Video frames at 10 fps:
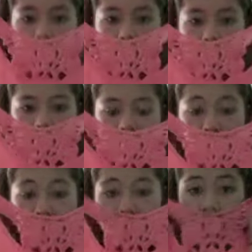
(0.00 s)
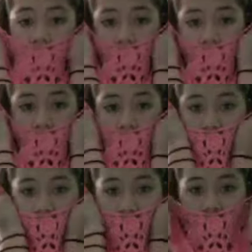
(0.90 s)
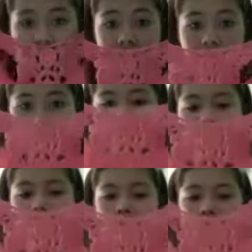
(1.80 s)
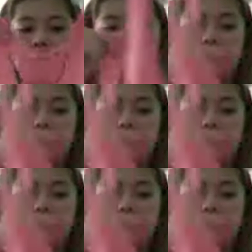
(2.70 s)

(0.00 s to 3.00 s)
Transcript: Um, I really like this